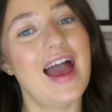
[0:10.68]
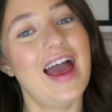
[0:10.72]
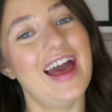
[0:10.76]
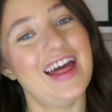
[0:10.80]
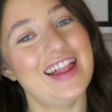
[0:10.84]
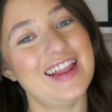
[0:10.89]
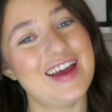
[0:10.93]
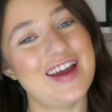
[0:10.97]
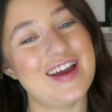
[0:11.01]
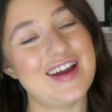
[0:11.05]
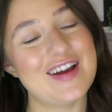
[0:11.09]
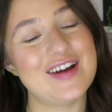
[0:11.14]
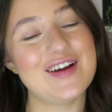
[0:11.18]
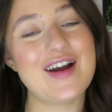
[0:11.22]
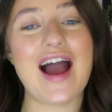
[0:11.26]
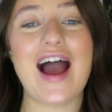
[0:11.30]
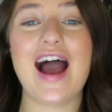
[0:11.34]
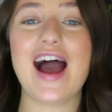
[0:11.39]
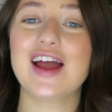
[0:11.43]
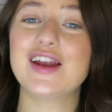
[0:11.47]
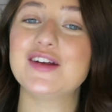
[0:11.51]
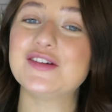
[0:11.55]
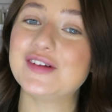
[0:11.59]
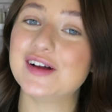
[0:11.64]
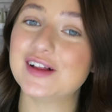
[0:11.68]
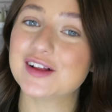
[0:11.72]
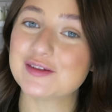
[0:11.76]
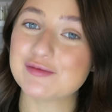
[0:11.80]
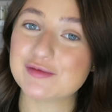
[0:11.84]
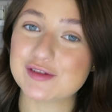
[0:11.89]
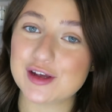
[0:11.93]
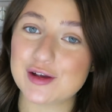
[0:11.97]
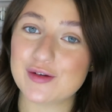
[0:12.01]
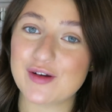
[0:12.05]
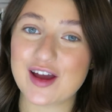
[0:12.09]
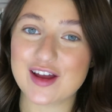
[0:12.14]
Hello and welcome
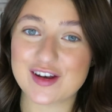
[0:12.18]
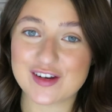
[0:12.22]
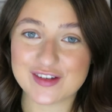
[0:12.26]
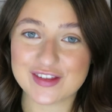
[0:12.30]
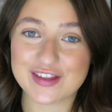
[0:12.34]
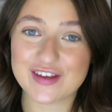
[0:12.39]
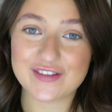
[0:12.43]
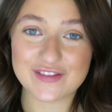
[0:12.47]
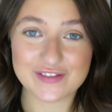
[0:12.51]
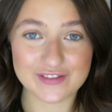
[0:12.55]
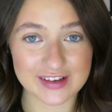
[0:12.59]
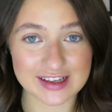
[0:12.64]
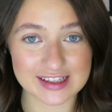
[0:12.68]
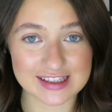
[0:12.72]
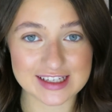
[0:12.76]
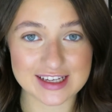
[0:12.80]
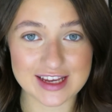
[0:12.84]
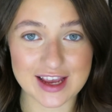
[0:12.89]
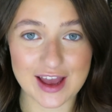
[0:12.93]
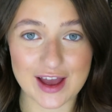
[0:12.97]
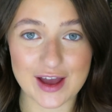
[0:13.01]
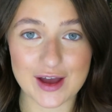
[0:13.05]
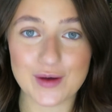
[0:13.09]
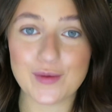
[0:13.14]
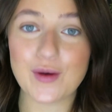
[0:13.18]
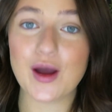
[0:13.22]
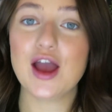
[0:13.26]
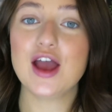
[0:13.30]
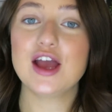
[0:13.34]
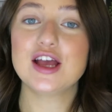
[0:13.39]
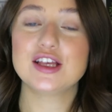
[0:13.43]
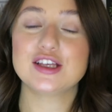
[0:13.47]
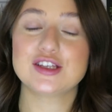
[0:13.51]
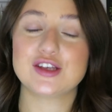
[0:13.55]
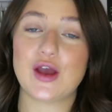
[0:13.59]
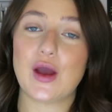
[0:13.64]
to another video.
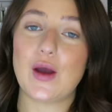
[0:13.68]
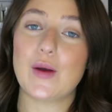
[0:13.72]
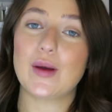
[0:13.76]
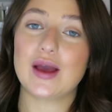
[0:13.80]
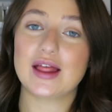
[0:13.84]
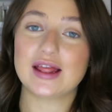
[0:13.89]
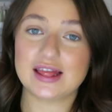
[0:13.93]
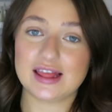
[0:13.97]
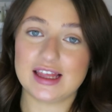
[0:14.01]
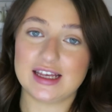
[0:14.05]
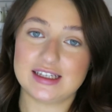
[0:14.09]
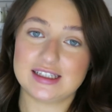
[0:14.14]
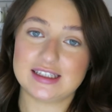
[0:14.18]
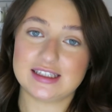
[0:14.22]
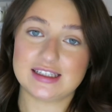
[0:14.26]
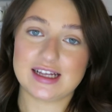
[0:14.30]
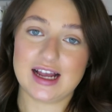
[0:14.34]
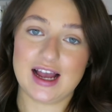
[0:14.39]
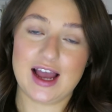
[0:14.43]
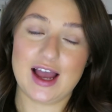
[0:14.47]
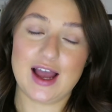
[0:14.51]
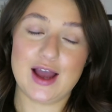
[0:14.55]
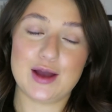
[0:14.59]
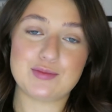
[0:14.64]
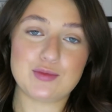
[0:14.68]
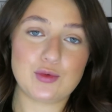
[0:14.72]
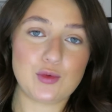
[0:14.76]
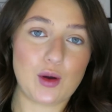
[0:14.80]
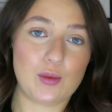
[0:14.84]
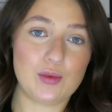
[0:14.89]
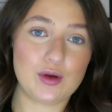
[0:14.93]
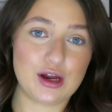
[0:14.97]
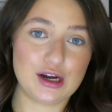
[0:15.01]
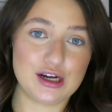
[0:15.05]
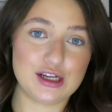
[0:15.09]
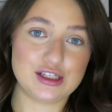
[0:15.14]
So this time
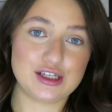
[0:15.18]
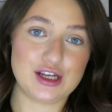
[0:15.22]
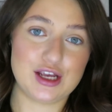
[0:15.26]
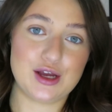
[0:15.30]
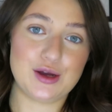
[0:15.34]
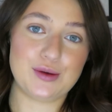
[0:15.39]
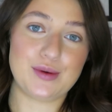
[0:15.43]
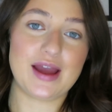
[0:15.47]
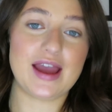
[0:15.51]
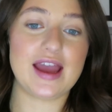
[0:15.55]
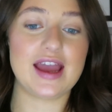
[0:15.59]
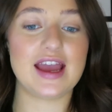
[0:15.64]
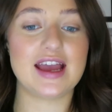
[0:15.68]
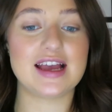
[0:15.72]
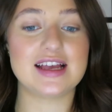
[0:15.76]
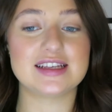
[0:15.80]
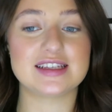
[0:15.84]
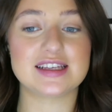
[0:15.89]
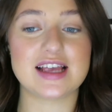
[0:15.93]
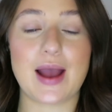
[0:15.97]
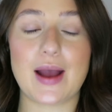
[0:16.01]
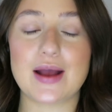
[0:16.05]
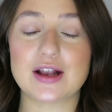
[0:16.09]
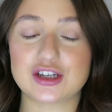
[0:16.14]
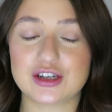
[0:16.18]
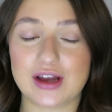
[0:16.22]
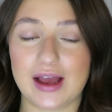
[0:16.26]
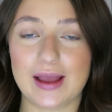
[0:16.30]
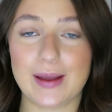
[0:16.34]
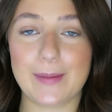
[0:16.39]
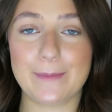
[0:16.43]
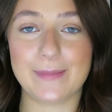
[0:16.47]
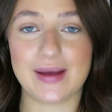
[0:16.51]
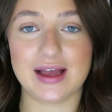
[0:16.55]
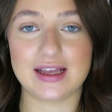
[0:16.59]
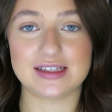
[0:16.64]
what we're going to do is try
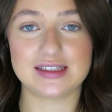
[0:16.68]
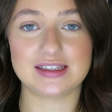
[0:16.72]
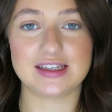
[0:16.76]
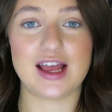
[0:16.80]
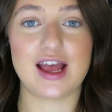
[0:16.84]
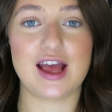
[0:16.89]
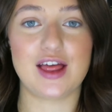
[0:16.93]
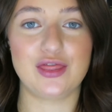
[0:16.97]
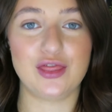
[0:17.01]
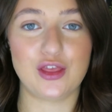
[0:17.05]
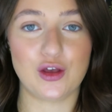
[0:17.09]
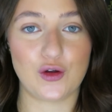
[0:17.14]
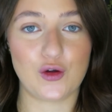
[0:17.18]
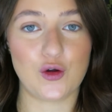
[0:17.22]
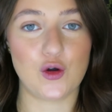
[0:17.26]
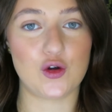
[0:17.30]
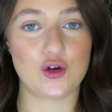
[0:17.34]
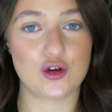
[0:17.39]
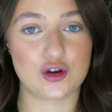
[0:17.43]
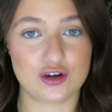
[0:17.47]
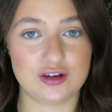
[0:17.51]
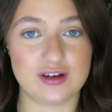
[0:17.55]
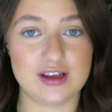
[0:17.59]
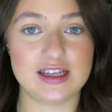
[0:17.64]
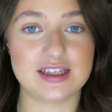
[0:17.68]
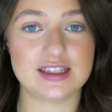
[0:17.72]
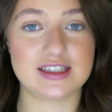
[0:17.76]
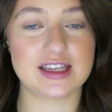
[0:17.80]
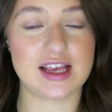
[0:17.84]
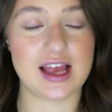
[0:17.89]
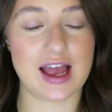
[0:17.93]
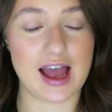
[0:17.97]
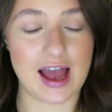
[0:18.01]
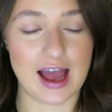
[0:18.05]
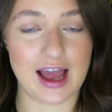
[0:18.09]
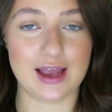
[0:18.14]
and master the cut crease
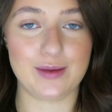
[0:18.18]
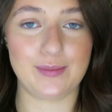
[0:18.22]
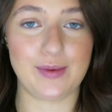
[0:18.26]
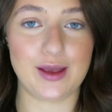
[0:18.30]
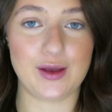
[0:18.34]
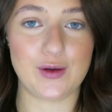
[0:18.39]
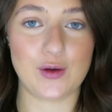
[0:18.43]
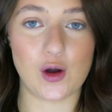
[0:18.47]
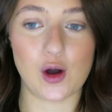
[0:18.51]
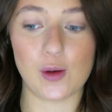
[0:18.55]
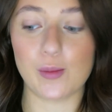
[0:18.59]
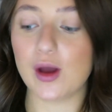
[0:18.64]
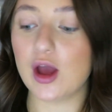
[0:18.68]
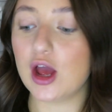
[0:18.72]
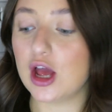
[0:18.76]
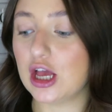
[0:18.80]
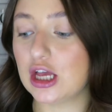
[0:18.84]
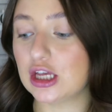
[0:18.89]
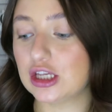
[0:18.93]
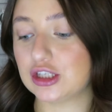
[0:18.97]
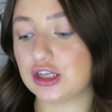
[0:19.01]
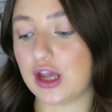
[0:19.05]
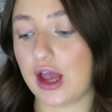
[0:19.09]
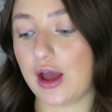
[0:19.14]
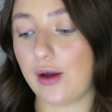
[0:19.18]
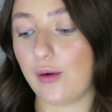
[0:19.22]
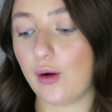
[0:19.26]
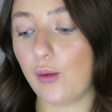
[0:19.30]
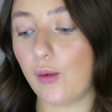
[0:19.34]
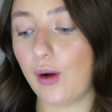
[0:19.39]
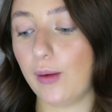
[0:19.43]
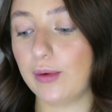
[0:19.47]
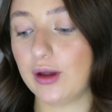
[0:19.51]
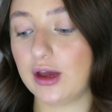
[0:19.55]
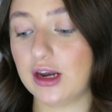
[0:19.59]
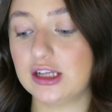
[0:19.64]
eye makeup. So
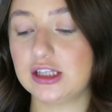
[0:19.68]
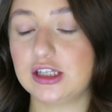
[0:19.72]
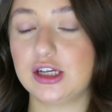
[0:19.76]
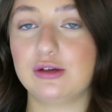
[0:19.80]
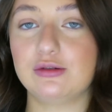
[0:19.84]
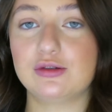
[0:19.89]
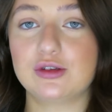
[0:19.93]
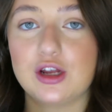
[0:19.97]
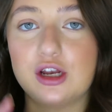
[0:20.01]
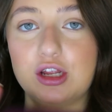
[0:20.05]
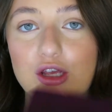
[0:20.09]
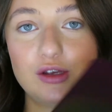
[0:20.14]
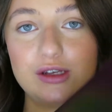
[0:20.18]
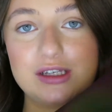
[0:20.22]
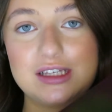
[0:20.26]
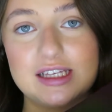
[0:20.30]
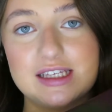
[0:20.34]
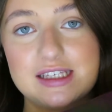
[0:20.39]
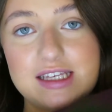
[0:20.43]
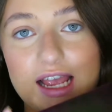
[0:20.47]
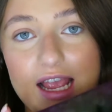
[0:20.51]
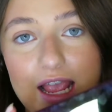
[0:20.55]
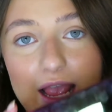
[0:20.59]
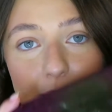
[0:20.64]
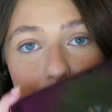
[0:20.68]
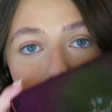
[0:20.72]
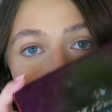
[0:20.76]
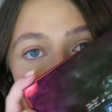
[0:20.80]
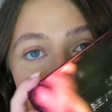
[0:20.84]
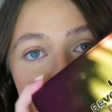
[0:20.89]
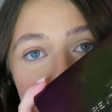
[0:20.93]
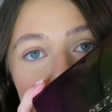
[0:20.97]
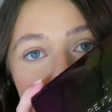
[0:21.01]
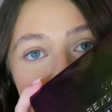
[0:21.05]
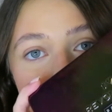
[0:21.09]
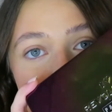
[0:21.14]
what we're going to do is going to use the same
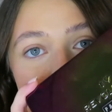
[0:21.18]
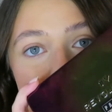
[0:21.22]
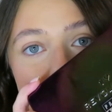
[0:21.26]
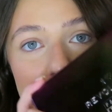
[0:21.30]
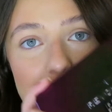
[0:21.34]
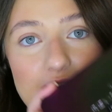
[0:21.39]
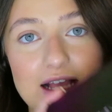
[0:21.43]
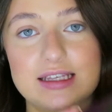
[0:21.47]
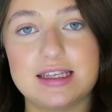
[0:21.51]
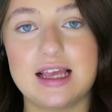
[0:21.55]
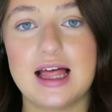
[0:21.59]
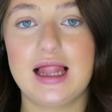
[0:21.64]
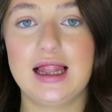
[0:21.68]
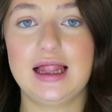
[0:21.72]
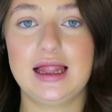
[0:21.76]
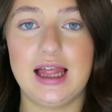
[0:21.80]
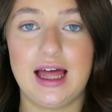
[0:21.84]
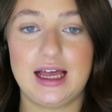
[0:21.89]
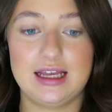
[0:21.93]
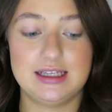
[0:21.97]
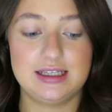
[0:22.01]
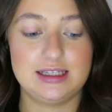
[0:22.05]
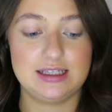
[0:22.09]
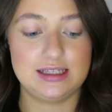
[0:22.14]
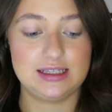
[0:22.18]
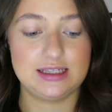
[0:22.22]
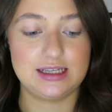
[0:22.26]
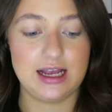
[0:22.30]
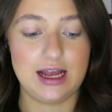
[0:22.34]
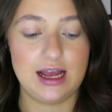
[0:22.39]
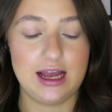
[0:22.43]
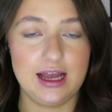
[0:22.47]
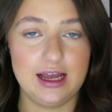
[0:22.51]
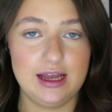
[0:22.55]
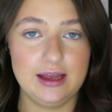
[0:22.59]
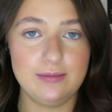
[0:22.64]
palette as last
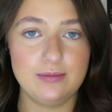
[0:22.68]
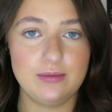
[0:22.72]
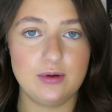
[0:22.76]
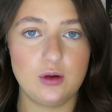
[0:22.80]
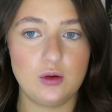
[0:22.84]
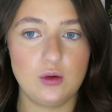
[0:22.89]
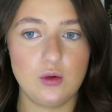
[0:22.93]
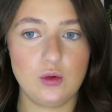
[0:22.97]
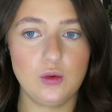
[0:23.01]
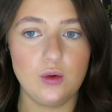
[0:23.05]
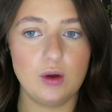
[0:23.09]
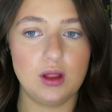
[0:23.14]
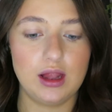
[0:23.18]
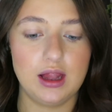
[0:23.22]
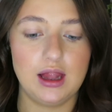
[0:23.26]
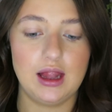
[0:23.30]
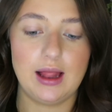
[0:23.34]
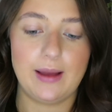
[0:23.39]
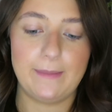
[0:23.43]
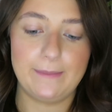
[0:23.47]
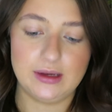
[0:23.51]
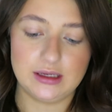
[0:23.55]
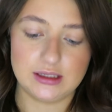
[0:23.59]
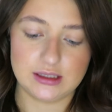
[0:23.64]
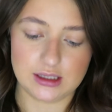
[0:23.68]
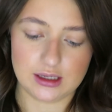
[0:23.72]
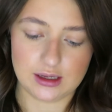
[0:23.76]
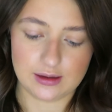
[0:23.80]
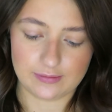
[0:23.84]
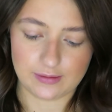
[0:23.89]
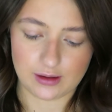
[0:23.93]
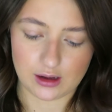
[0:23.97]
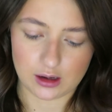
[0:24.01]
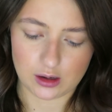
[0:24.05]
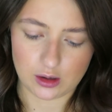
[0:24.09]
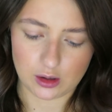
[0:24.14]
time. Oh, let me see if
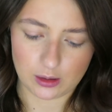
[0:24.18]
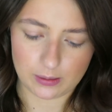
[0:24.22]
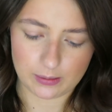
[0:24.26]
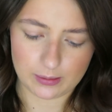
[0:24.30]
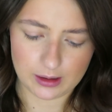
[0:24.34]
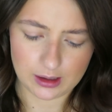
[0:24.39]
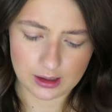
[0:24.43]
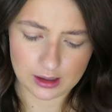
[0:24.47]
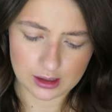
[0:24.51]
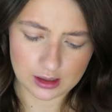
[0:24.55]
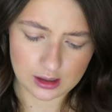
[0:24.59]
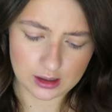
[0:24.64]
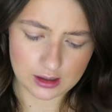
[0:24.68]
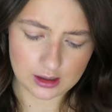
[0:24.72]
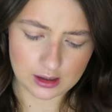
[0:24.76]
I can open it.